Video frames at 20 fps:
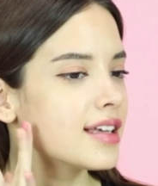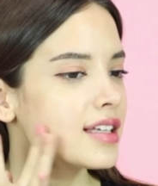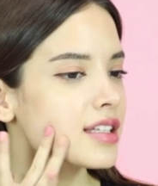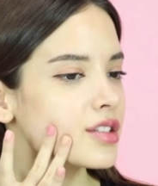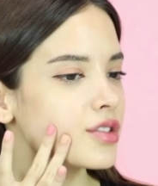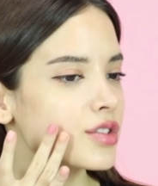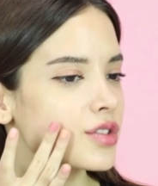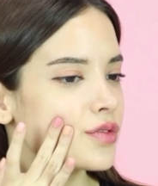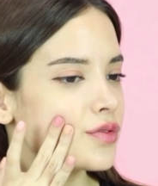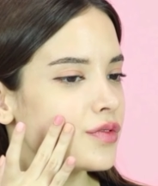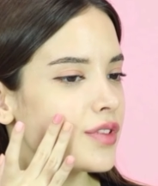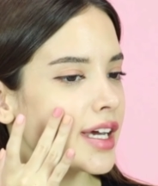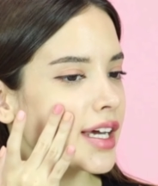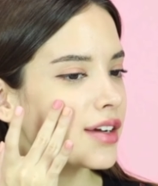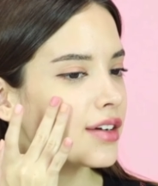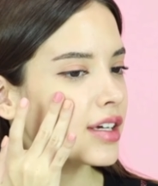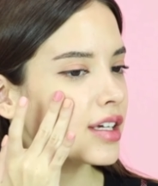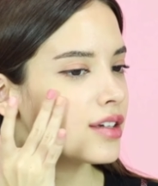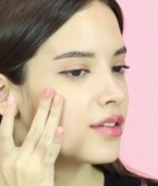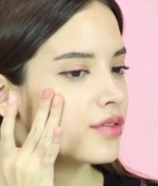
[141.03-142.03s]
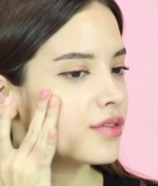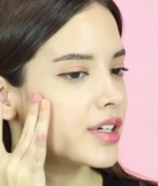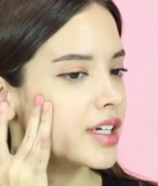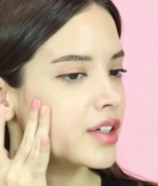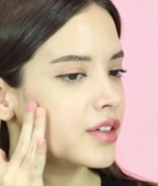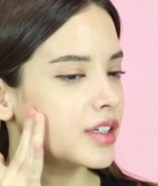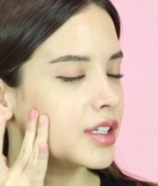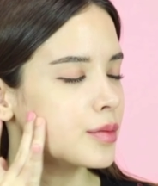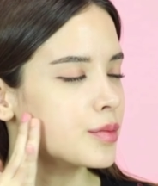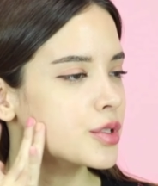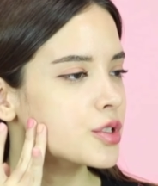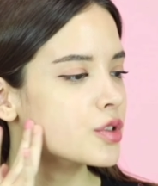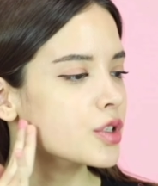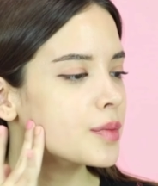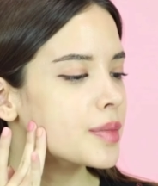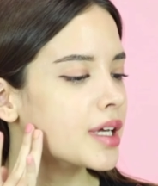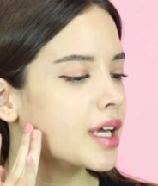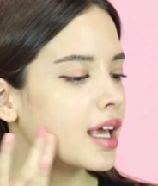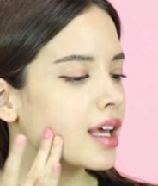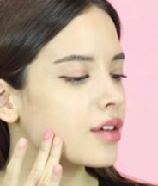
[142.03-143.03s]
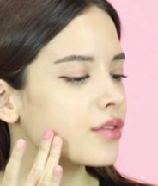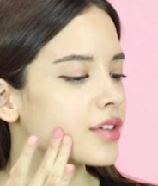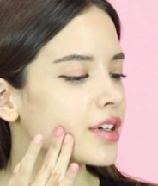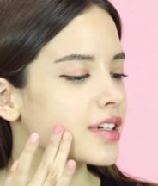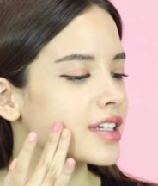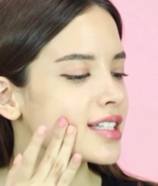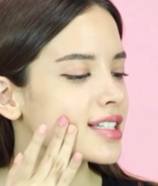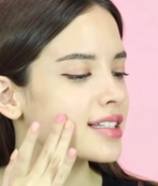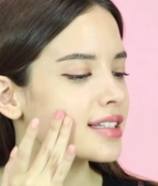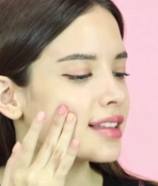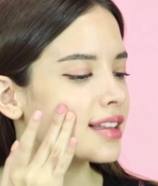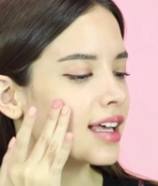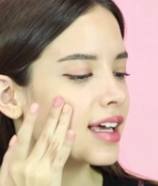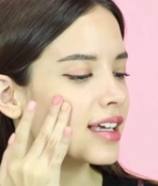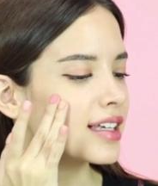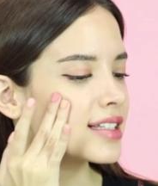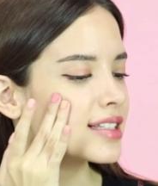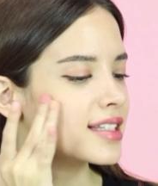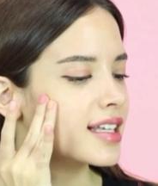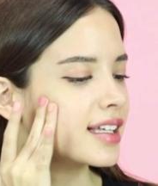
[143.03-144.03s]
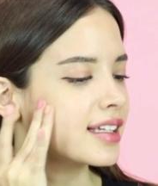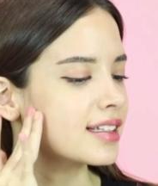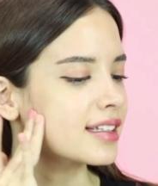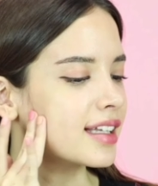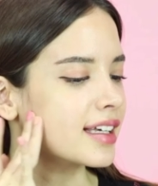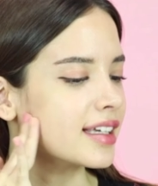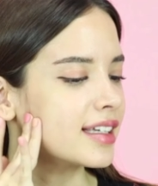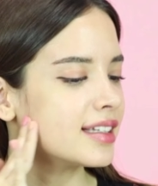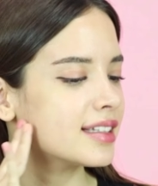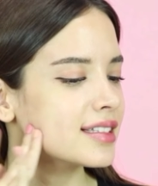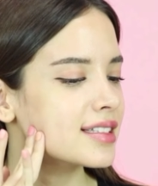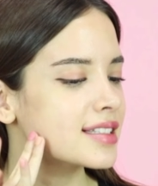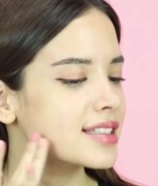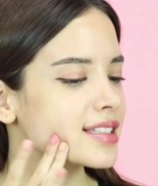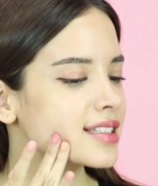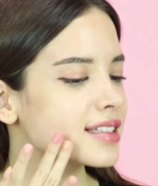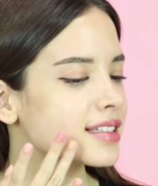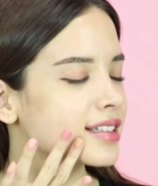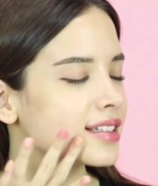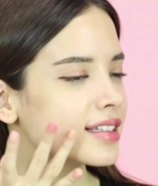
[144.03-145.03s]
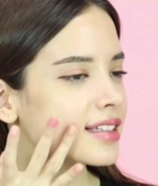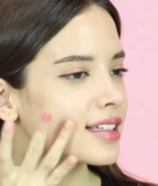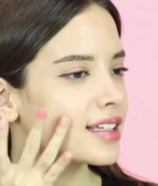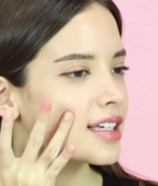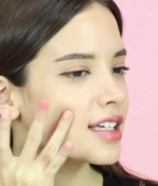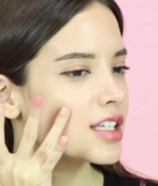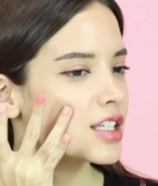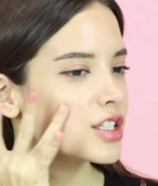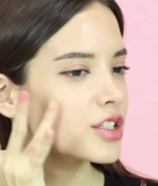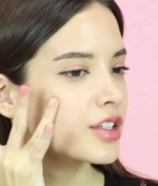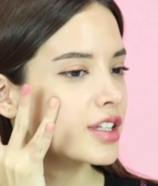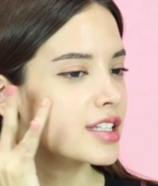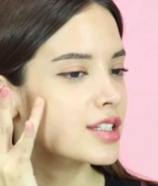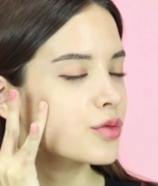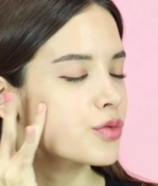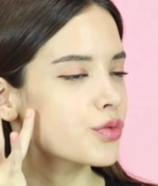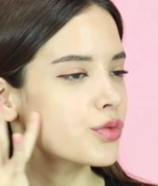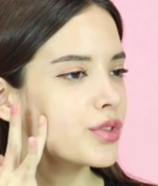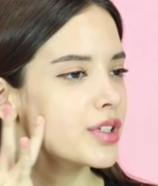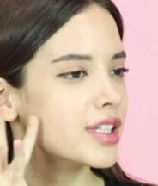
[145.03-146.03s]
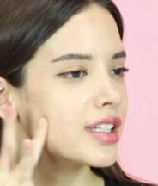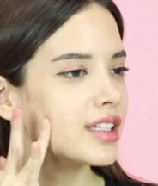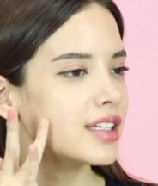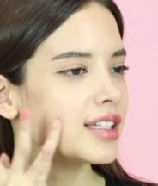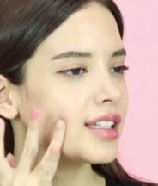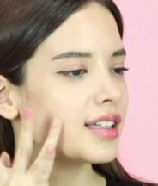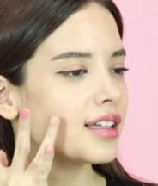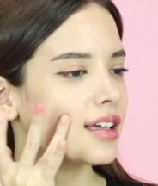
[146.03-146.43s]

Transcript: So it's very absorbent and very nice and light. So that's really